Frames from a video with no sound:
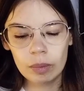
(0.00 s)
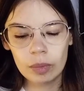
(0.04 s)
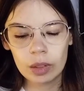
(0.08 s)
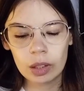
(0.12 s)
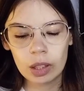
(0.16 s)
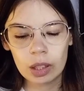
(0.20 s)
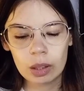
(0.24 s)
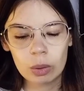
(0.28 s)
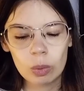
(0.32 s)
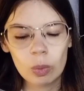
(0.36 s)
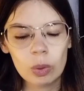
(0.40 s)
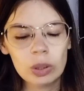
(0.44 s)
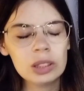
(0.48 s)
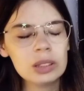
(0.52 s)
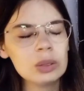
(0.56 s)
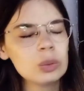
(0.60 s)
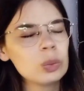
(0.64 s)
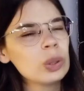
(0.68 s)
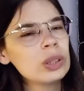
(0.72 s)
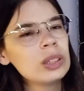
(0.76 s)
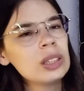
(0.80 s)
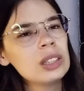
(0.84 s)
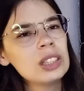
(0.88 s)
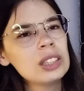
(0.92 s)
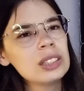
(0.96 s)

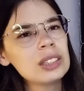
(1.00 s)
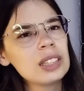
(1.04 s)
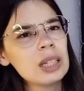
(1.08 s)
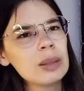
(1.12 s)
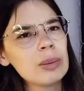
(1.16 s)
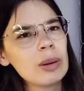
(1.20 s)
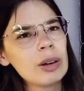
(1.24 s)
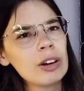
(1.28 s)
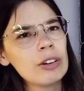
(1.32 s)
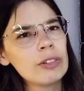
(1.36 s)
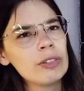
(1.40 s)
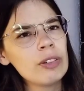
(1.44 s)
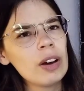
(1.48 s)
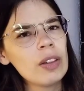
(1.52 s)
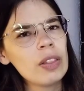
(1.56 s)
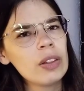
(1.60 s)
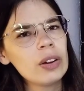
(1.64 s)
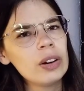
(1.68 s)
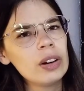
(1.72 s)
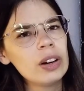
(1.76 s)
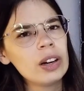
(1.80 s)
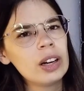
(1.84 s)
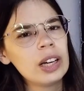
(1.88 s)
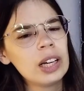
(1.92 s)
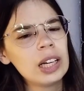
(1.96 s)
What did you say about her
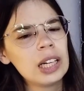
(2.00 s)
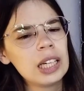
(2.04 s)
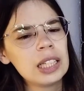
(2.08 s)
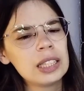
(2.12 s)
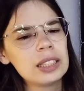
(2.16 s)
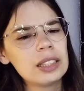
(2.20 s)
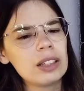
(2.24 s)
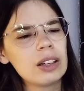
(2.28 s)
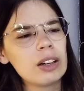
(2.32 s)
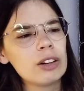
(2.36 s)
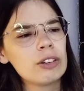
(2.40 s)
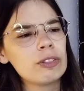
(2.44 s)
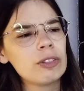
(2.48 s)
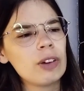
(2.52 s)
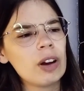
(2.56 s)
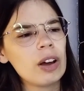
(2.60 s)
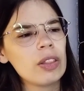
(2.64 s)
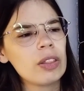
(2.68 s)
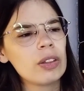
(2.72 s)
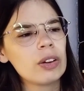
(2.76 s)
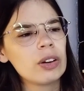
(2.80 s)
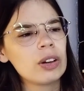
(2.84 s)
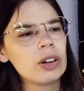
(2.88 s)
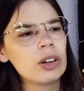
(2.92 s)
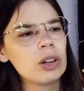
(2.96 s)
father? That her
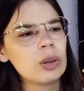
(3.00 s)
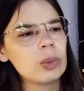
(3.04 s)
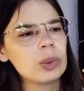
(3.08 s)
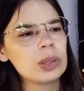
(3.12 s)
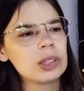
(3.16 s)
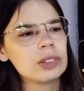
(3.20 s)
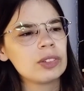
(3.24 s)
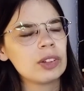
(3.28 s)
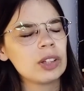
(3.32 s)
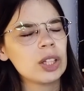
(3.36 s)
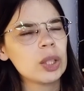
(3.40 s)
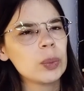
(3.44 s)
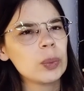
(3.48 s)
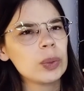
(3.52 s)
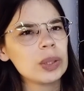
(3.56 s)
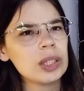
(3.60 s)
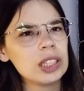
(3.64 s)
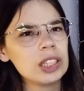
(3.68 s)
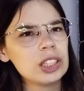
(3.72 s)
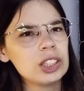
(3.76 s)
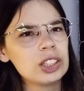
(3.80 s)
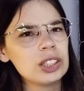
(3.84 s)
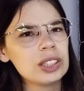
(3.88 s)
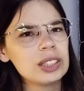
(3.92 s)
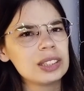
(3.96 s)
father was very
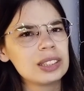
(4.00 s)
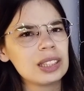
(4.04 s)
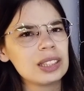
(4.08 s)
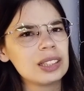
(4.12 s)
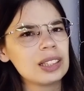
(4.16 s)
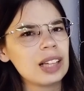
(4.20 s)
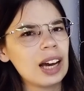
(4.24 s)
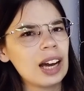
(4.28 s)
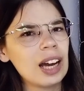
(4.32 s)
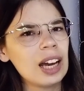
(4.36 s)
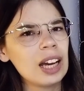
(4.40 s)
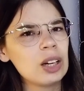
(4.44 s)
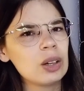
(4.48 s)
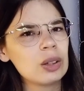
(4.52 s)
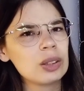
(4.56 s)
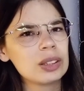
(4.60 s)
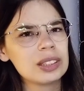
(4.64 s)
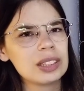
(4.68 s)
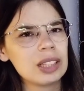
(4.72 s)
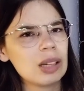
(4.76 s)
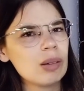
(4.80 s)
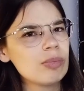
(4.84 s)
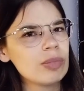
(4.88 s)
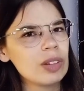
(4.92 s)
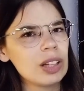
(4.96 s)
religious and died or
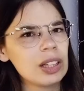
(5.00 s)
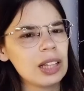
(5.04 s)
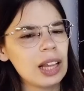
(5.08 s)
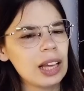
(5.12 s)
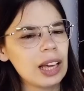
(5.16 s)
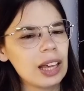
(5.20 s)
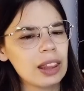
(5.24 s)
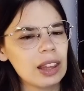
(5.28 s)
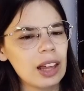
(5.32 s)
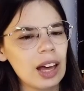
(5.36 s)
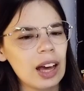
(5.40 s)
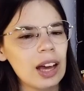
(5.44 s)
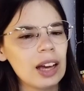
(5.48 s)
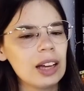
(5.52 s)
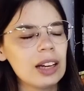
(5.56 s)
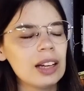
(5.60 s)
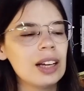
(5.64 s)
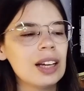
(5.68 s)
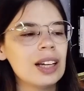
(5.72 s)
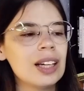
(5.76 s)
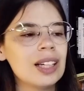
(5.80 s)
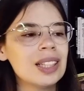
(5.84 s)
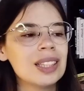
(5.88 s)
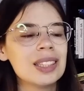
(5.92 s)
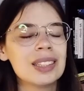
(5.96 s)
something like that?
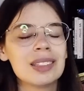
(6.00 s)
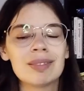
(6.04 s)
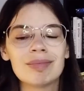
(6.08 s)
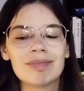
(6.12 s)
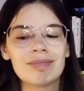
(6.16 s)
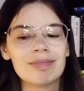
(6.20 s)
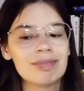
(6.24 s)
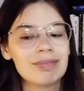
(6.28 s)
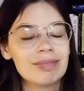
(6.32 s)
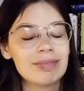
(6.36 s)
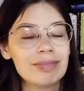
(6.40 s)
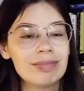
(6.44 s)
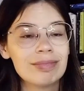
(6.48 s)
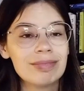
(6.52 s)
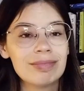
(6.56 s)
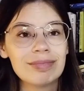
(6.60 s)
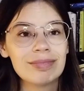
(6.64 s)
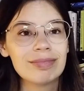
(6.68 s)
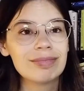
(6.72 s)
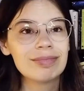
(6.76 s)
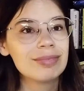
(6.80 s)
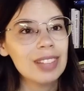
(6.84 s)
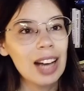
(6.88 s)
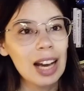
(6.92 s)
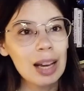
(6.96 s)

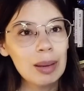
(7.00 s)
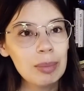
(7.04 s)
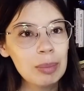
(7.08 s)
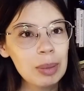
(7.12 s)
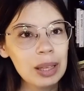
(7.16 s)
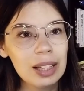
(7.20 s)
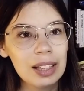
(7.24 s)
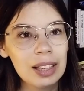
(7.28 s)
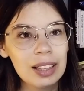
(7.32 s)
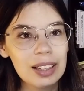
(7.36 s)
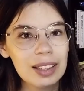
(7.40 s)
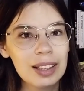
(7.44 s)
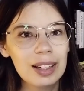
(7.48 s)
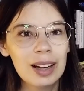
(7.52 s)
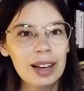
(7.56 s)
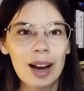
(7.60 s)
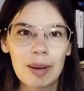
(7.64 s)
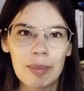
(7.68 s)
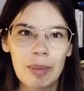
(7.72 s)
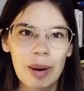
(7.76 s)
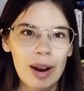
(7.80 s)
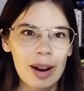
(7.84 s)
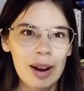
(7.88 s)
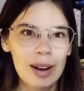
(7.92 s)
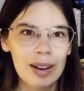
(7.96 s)
I mean,
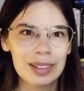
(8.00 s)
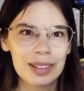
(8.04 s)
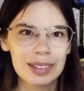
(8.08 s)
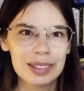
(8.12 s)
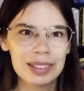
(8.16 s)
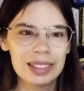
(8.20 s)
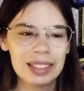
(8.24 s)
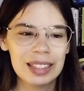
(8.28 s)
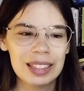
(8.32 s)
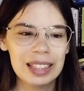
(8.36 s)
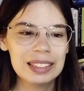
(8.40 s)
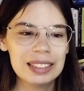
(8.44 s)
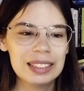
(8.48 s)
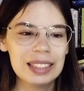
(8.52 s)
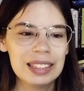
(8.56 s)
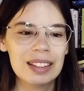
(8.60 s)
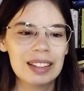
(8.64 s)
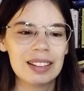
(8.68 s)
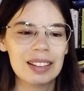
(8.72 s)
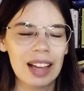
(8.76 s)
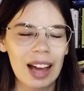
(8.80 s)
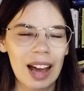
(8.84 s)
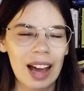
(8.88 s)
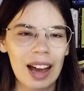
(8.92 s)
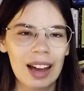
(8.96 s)
come on. Is
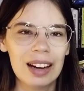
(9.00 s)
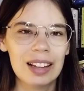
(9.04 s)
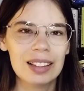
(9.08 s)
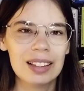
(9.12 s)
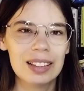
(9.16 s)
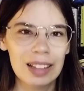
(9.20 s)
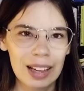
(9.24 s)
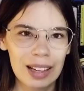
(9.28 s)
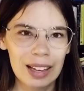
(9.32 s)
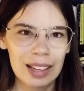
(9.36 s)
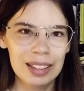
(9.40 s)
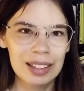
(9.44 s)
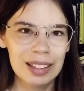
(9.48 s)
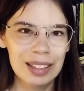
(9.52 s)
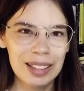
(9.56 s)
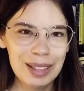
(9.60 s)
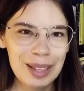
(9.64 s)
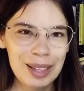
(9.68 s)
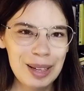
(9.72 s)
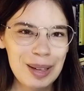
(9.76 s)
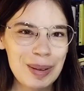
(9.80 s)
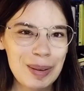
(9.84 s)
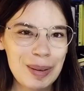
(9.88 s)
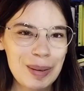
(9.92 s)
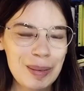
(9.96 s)
it that unlikely
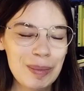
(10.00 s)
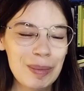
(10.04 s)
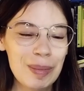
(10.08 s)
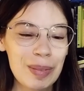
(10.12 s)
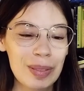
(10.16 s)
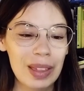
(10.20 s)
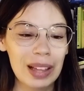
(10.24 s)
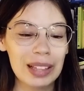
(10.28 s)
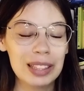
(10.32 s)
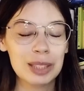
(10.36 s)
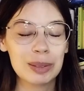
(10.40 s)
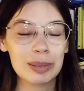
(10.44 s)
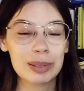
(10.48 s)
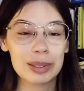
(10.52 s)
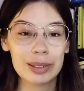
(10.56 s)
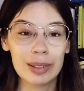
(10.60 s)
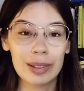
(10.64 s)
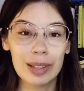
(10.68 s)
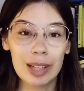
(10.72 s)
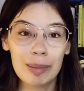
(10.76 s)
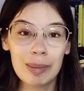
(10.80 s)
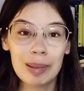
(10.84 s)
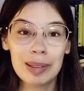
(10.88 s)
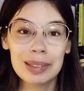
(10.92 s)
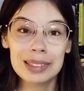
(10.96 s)
that she was
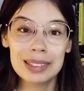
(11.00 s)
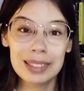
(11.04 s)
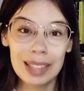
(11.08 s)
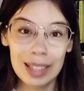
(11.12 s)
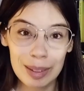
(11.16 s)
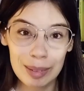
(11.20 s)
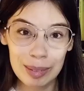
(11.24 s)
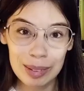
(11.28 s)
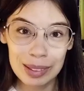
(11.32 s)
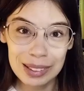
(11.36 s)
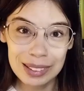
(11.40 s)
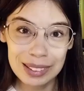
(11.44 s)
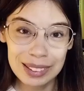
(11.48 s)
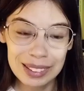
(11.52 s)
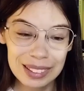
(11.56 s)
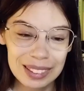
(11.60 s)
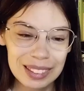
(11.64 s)
talking about Cyrus?